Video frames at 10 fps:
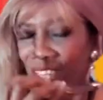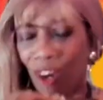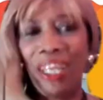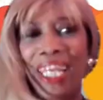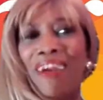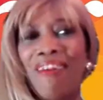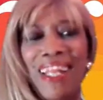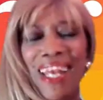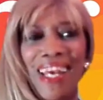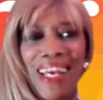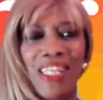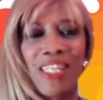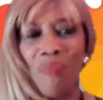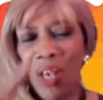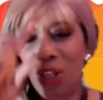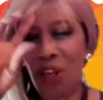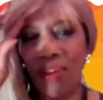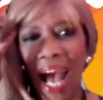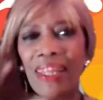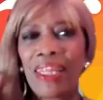So here it is.
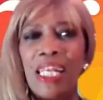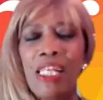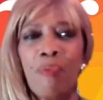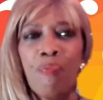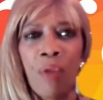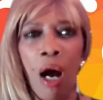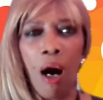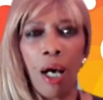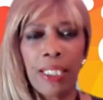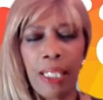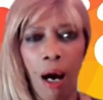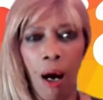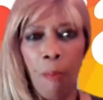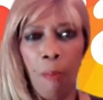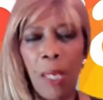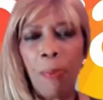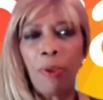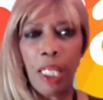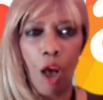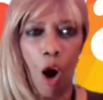You got these
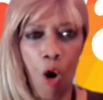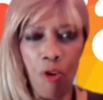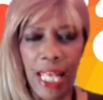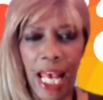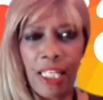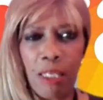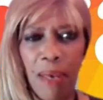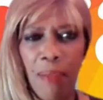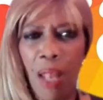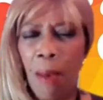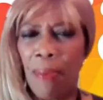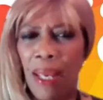people in the Old Testament.